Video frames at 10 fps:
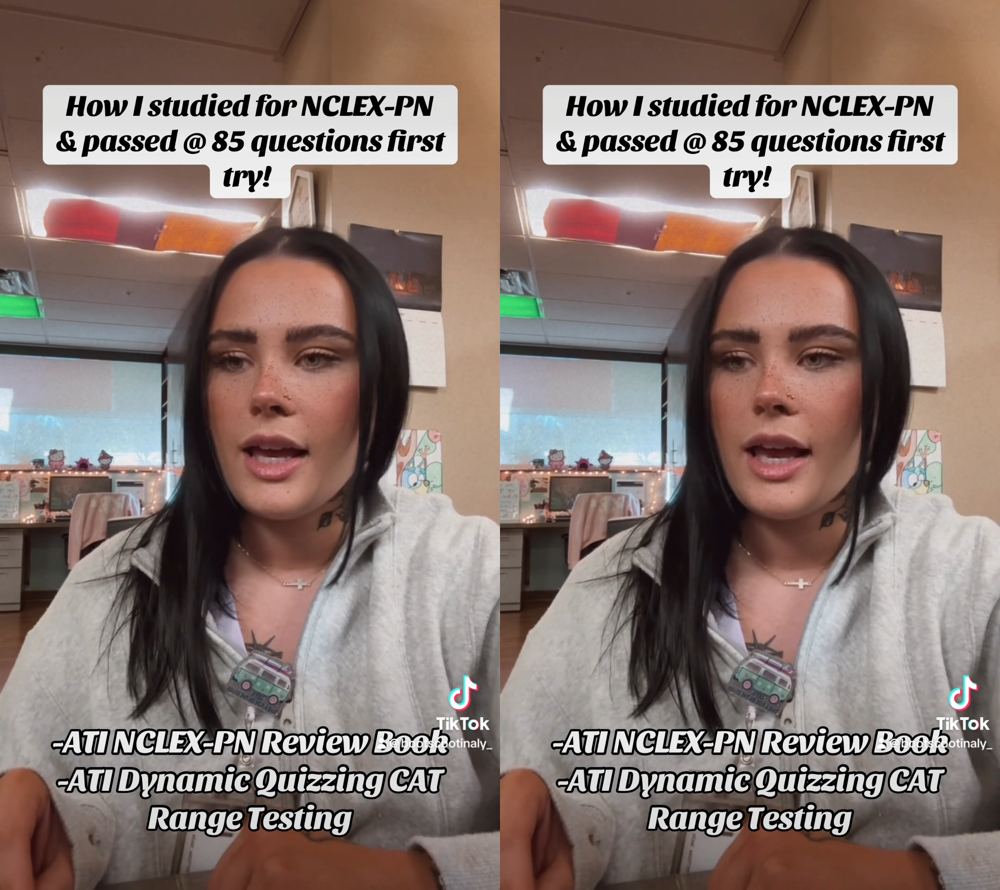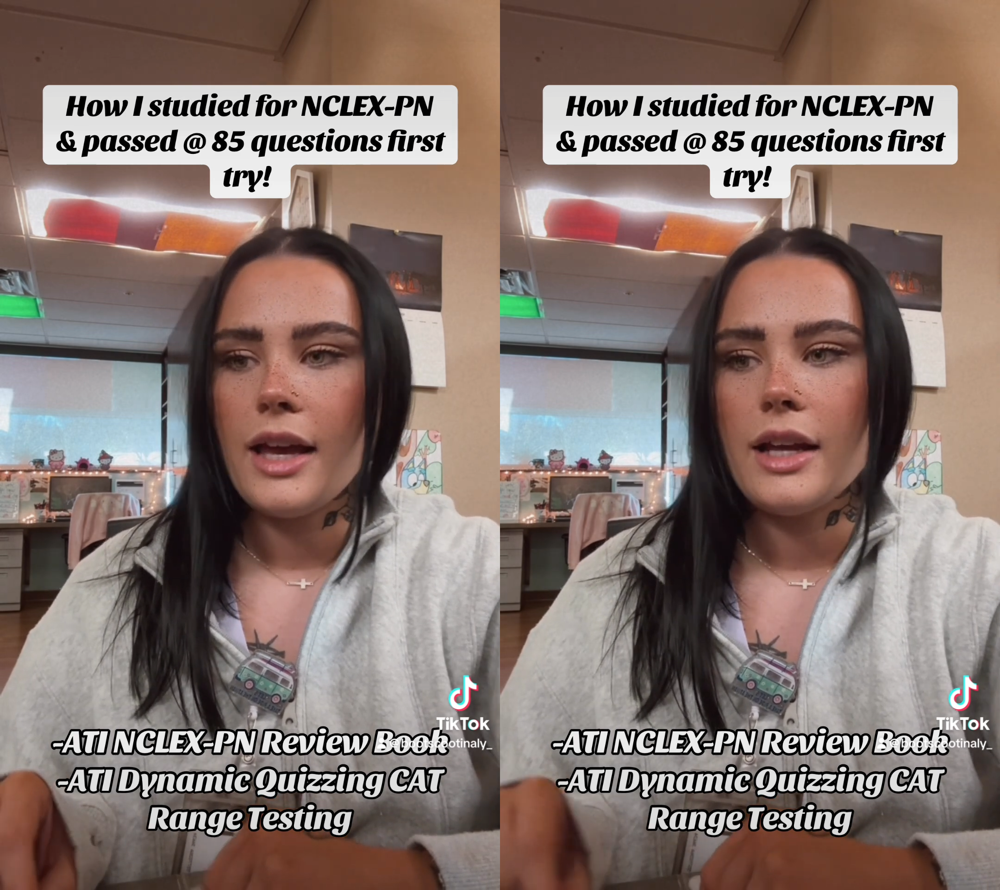
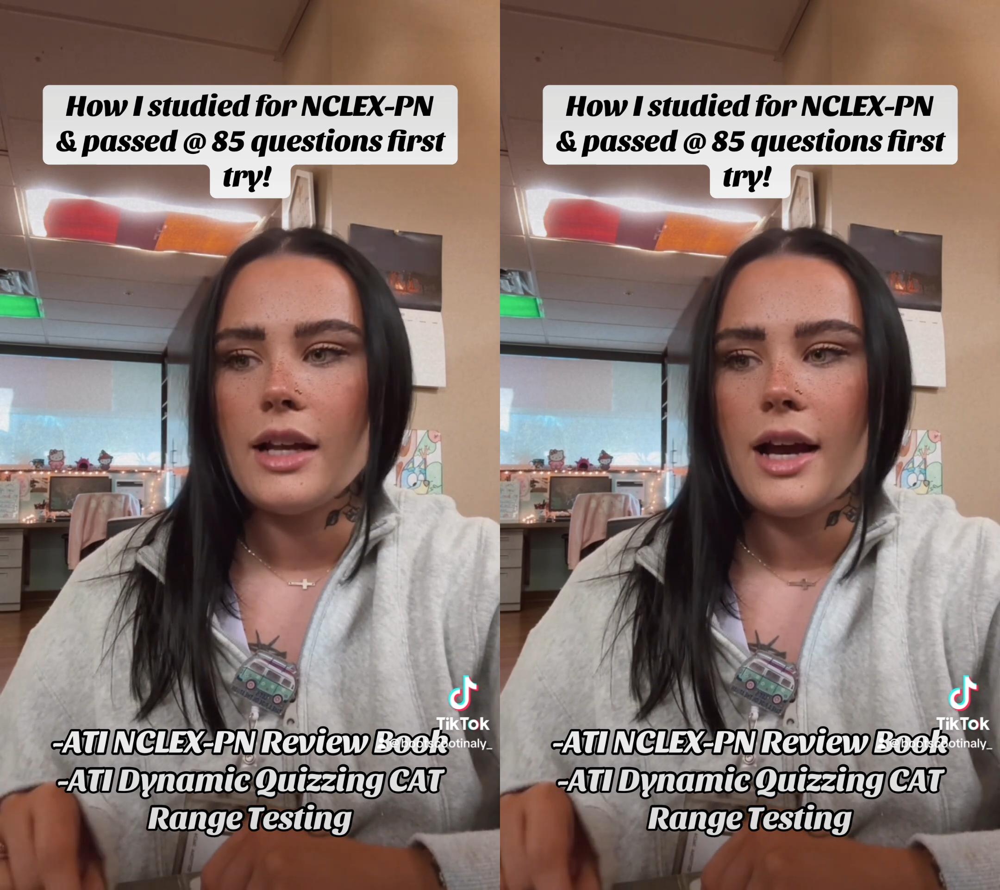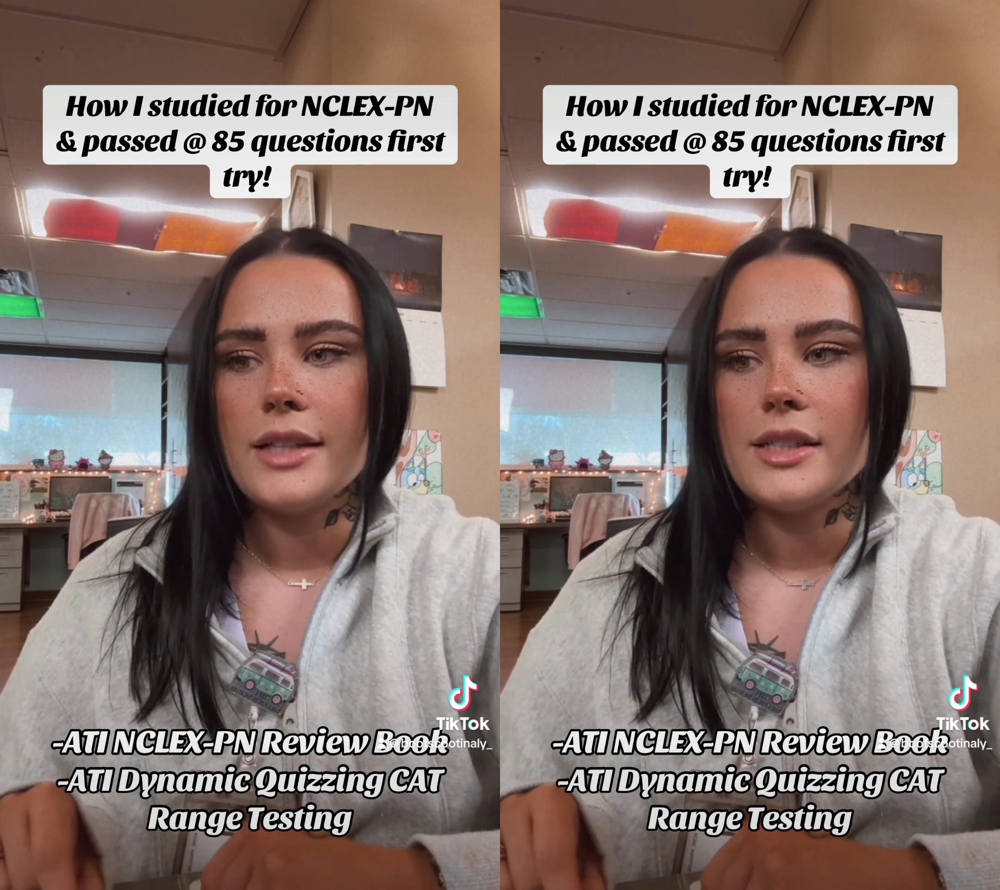and
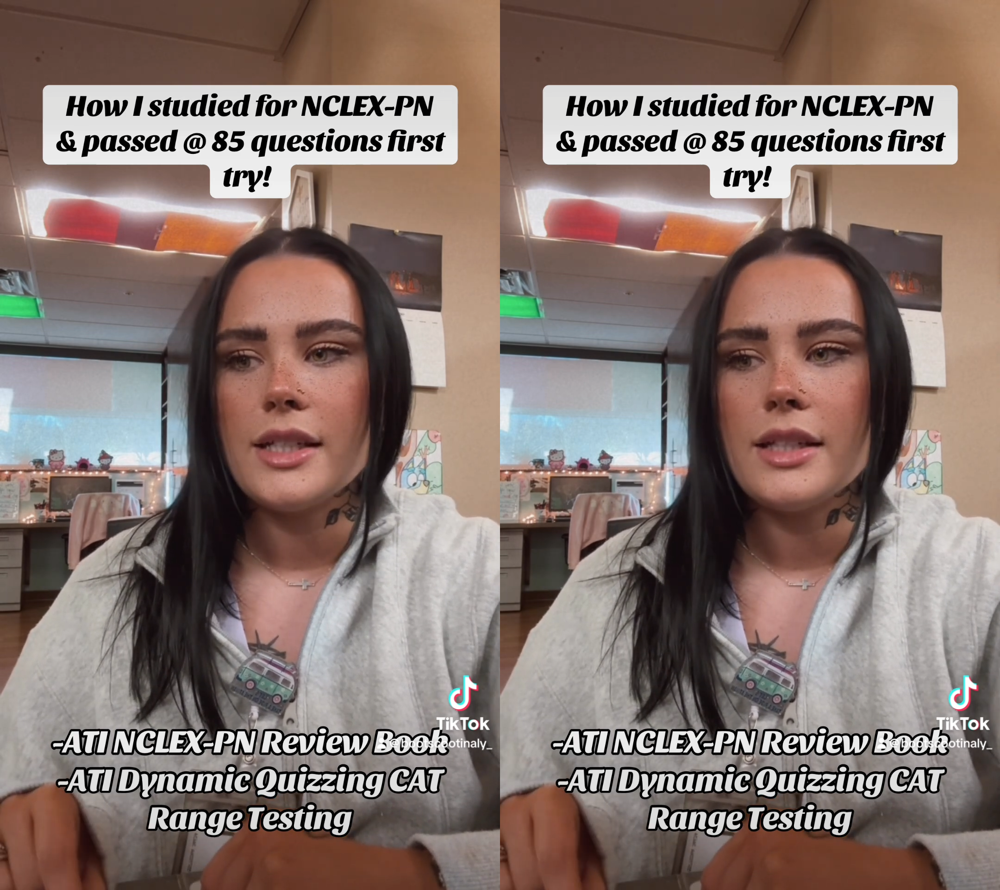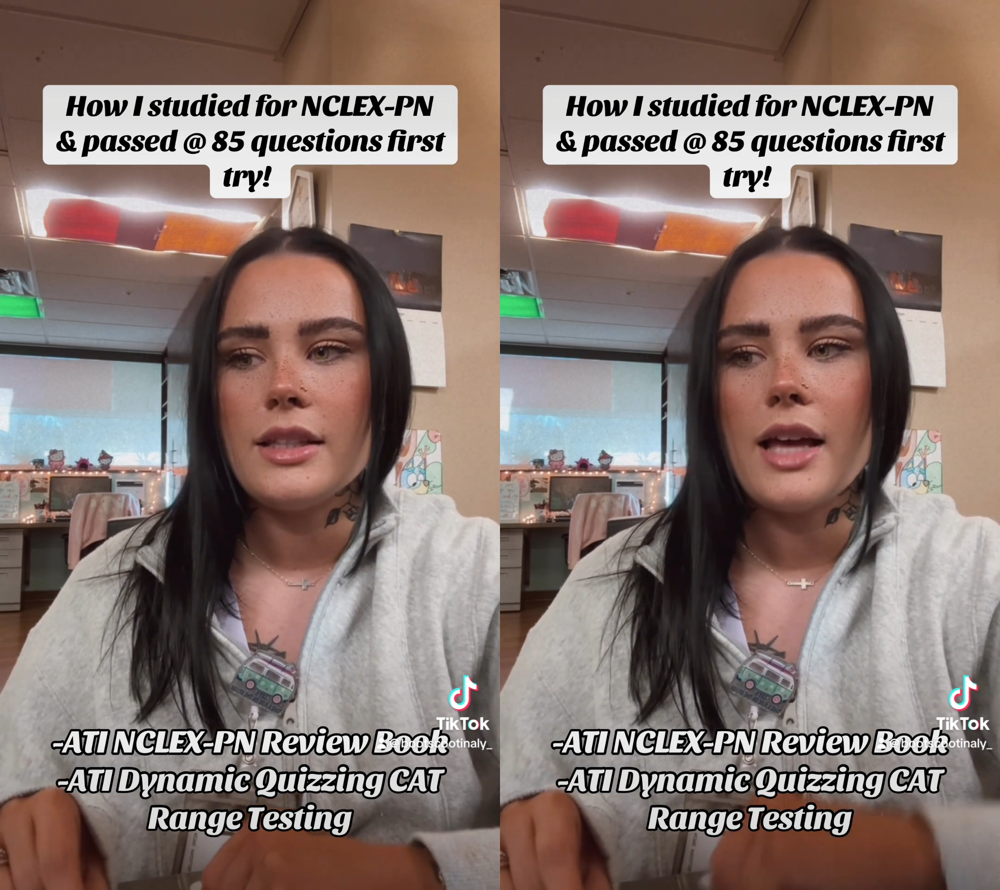I did the